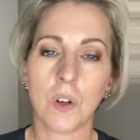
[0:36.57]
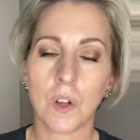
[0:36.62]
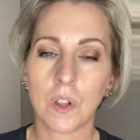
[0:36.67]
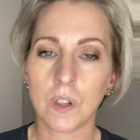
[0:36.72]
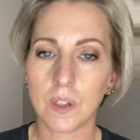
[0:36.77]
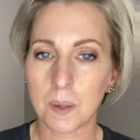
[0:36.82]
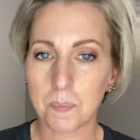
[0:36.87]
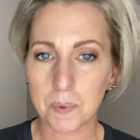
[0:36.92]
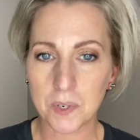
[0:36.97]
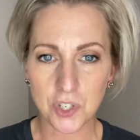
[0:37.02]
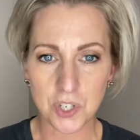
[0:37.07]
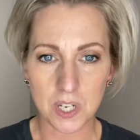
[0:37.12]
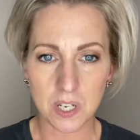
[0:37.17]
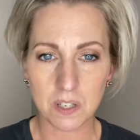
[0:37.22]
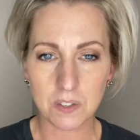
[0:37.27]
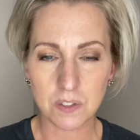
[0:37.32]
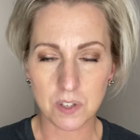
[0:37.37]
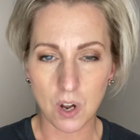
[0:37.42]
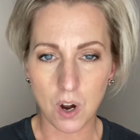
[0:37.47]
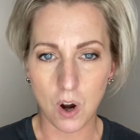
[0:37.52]
lip and cheeks
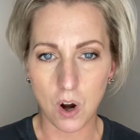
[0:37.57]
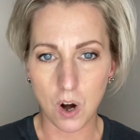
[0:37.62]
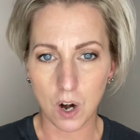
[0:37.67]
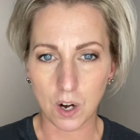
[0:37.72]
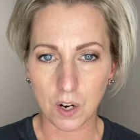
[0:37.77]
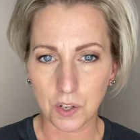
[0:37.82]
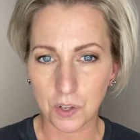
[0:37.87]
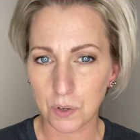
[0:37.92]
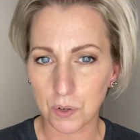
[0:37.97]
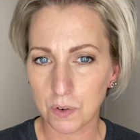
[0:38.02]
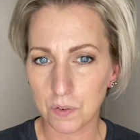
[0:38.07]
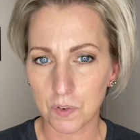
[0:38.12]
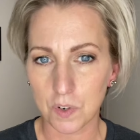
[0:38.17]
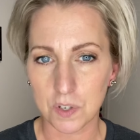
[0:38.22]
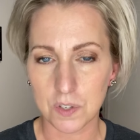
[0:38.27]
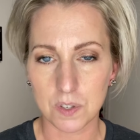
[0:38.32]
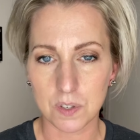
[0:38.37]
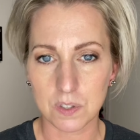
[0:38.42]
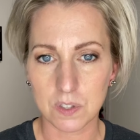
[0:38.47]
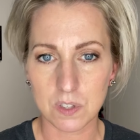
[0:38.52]
are
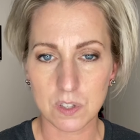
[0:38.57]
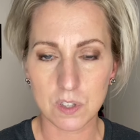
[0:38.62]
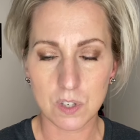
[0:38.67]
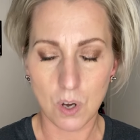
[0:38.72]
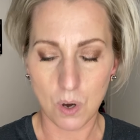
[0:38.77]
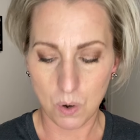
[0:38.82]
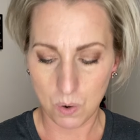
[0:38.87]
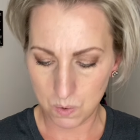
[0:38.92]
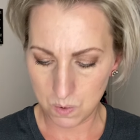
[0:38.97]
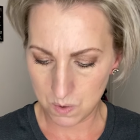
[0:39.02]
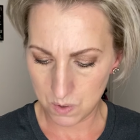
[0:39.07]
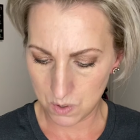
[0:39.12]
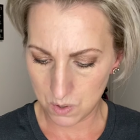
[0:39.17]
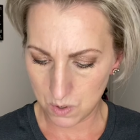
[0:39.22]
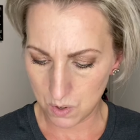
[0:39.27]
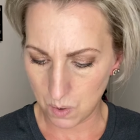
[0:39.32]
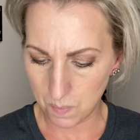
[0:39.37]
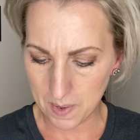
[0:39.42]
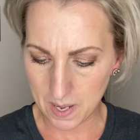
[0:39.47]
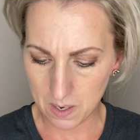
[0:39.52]
universal, so no
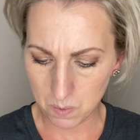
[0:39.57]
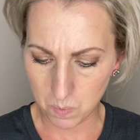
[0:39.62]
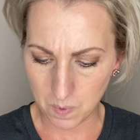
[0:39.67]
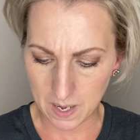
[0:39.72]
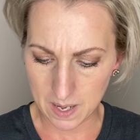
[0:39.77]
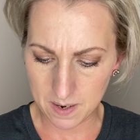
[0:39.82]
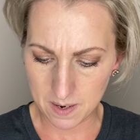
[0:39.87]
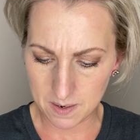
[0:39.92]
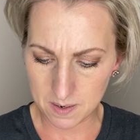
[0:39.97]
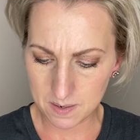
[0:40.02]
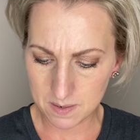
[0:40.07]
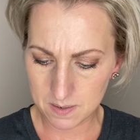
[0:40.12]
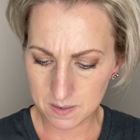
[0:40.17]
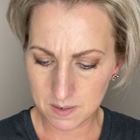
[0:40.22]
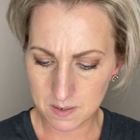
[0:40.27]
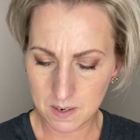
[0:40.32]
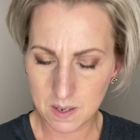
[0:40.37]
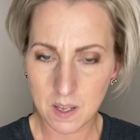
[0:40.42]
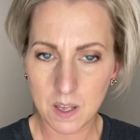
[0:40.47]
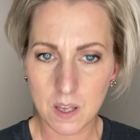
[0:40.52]
matter what
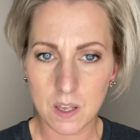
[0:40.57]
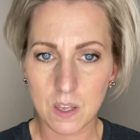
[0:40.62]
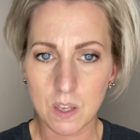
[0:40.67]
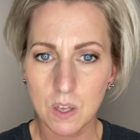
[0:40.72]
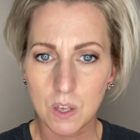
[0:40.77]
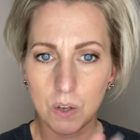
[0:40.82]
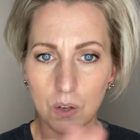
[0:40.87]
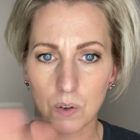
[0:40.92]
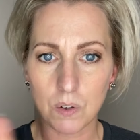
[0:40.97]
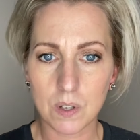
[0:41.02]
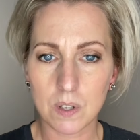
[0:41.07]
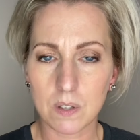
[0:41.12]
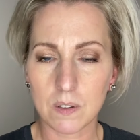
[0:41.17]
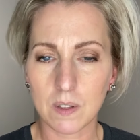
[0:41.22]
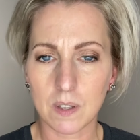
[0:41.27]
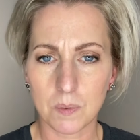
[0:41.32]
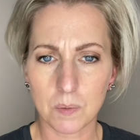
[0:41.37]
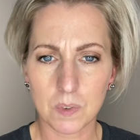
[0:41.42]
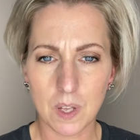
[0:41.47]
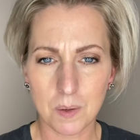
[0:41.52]
I
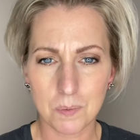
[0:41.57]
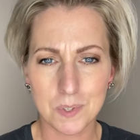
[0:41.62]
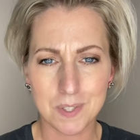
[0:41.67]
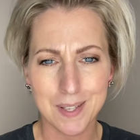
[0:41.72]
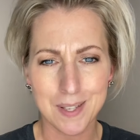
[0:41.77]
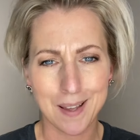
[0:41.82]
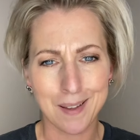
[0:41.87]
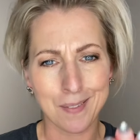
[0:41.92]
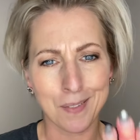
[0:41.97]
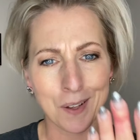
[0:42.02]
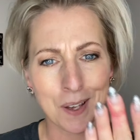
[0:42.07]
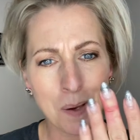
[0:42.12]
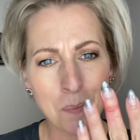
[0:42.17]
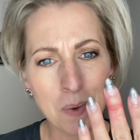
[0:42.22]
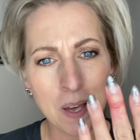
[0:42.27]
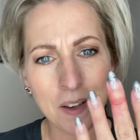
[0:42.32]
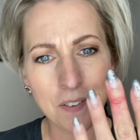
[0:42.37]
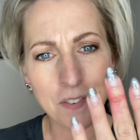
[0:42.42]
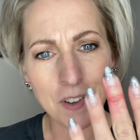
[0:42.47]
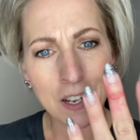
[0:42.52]
was like looking at
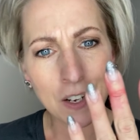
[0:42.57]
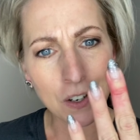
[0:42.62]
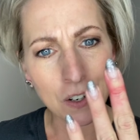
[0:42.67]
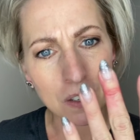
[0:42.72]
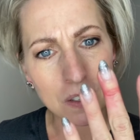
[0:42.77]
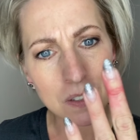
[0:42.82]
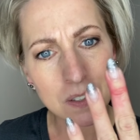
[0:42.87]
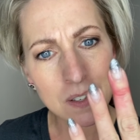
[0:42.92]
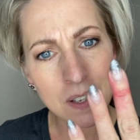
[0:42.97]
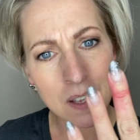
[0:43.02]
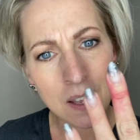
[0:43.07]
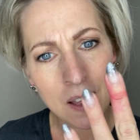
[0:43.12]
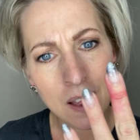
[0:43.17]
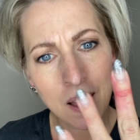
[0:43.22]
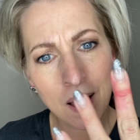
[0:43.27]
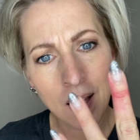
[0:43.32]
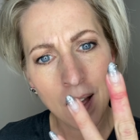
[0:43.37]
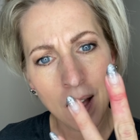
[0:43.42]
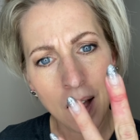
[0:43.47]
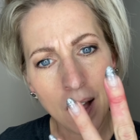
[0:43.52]
my fingers.
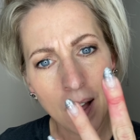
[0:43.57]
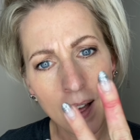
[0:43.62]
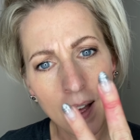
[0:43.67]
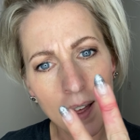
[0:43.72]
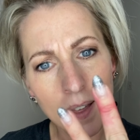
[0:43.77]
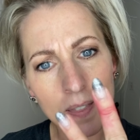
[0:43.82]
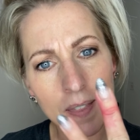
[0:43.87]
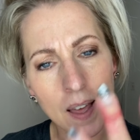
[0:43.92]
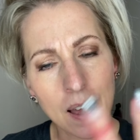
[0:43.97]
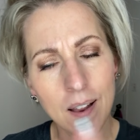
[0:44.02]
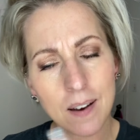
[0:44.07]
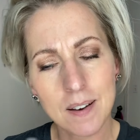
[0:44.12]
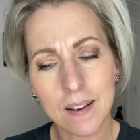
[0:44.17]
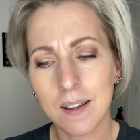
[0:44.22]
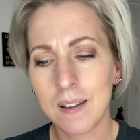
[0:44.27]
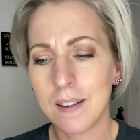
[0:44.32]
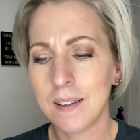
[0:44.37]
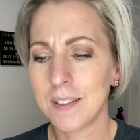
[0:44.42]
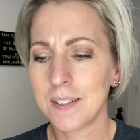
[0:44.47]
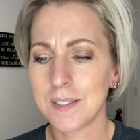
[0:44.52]
That
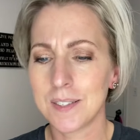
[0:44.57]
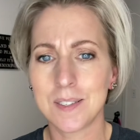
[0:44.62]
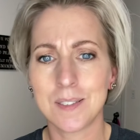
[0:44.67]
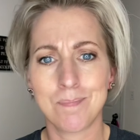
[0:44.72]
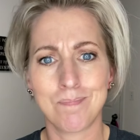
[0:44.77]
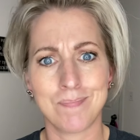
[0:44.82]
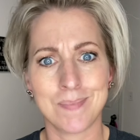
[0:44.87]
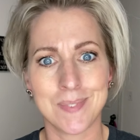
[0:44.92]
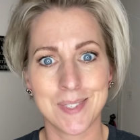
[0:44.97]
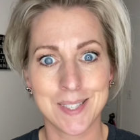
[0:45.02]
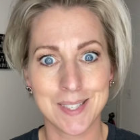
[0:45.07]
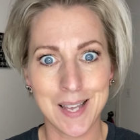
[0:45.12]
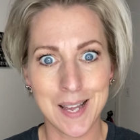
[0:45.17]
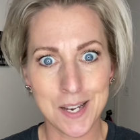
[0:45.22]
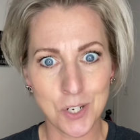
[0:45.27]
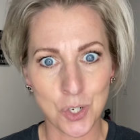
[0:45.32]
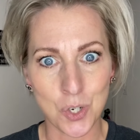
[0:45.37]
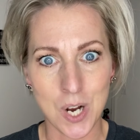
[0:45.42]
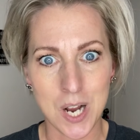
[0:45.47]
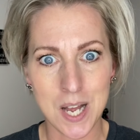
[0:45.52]

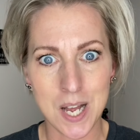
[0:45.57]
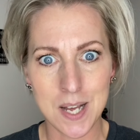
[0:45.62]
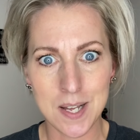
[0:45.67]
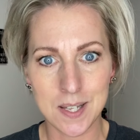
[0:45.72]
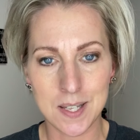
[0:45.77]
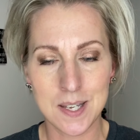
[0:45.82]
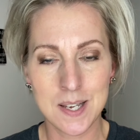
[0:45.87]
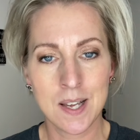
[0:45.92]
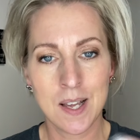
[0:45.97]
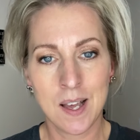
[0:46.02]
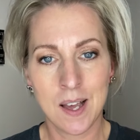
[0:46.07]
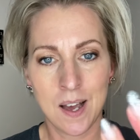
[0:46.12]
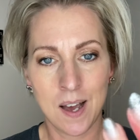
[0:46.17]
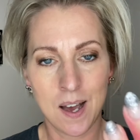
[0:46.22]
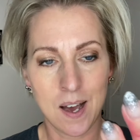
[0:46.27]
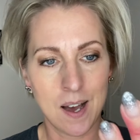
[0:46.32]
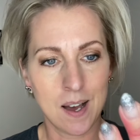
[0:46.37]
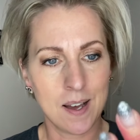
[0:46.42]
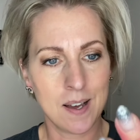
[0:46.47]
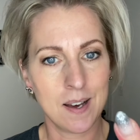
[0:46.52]
sidetrack.
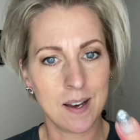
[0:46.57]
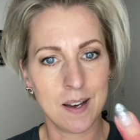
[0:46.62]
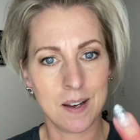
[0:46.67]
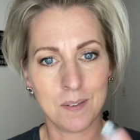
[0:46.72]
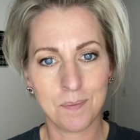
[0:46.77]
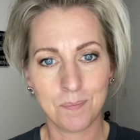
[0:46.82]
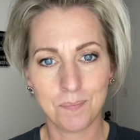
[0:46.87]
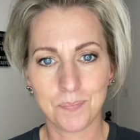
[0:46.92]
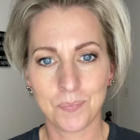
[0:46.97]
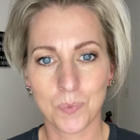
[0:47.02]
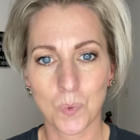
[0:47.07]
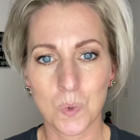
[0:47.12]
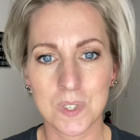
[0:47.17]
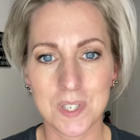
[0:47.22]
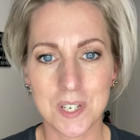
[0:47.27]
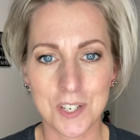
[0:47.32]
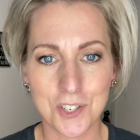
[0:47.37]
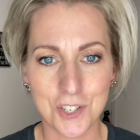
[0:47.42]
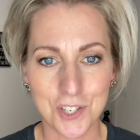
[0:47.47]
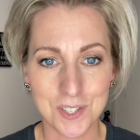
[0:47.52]
I was
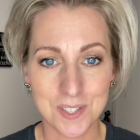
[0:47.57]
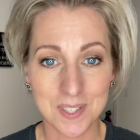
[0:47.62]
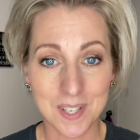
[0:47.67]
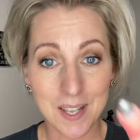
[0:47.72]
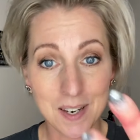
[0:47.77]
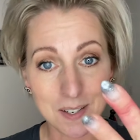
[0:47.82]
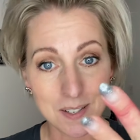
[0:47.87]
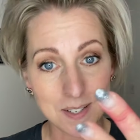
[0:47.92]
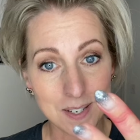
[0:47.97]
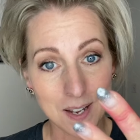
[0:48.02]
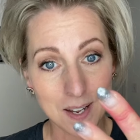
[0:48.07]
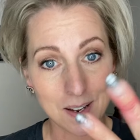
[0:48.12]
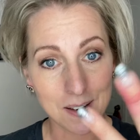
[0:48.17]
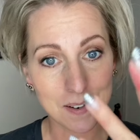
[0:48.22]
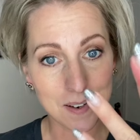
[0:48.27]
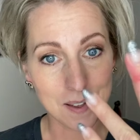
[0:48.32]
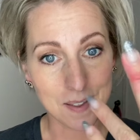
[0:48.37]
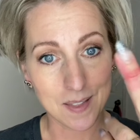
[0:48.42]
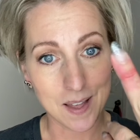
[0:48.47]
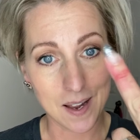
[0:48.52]
teaching skating tonight,
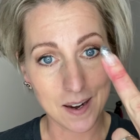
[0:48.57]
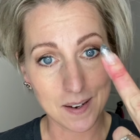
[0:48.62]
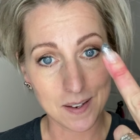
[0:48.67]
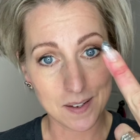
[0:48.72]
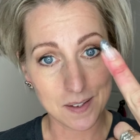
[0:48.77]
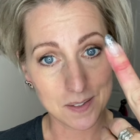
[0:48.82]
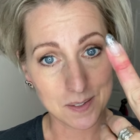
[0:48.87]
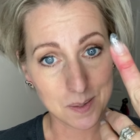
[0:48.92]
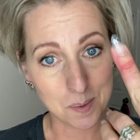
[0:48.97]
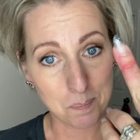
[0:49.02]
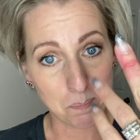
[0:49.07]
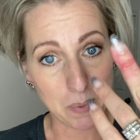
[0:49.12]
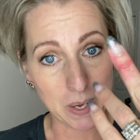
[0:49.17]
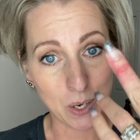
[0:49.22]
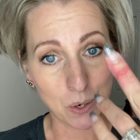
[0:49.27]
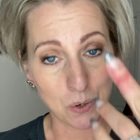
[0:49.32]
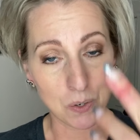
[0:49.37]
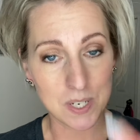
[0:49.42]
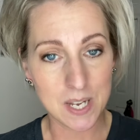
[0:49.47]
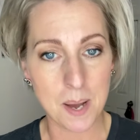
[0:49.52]
and that is
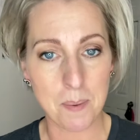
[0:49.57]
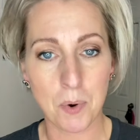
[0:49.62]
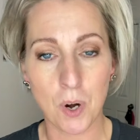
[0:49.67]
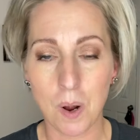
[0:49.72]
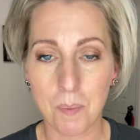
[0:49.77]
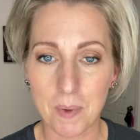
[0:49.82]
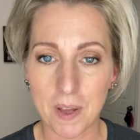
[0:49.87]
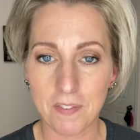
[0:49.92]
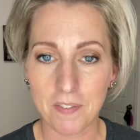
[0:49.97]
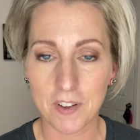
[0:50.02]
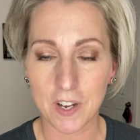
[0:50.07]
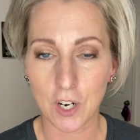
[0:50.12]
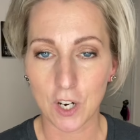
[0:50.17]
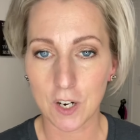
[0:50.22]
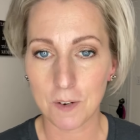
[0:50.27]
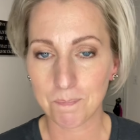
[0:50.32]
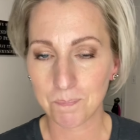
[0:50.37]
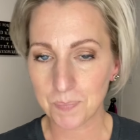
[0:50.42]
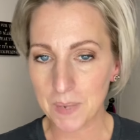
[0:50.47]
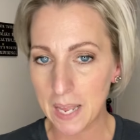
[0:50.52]
bingo dabber on my finger.
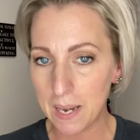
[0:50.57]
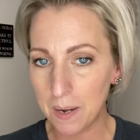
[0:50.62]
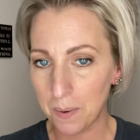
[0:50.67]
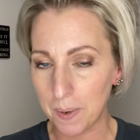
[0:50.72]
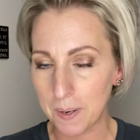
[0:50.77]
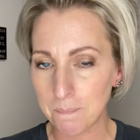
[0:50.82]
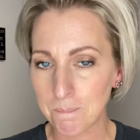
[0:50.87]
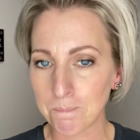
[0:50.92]
Anyway,